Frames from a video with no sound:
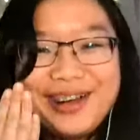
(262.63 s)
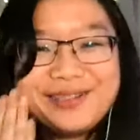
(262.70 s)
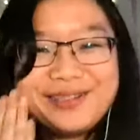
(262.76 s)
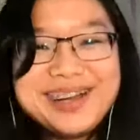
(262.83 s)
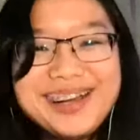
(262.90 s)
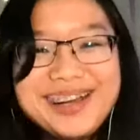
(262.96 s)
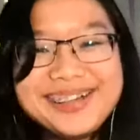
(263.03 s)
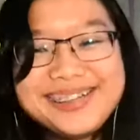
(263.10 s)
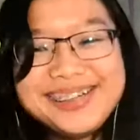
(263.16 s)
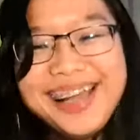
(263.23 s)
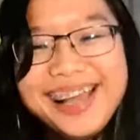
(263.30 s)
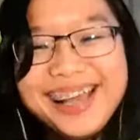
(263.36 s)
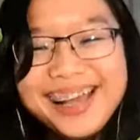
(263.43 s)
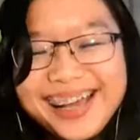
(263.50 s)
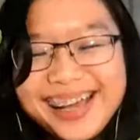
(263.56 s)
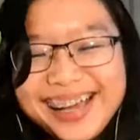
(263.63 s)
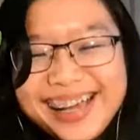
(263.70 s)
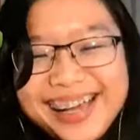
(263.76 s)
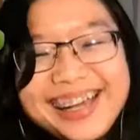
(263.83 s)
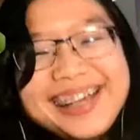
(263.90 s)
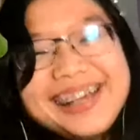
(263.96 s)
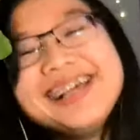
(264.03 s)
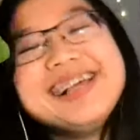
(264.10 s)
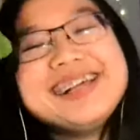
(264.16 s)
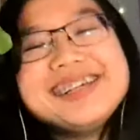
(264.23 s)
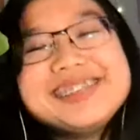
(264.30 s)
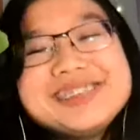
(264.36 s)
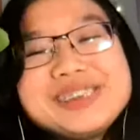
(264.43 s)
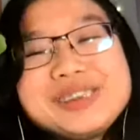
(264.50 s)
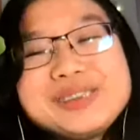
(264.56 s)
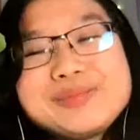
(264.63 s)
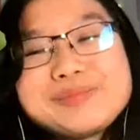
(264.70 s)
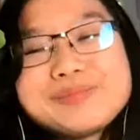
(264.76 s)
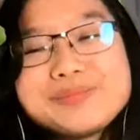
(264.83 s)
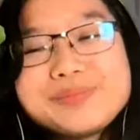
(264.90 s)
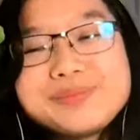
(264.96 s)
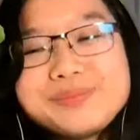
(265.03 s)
in my junior high time. Wow.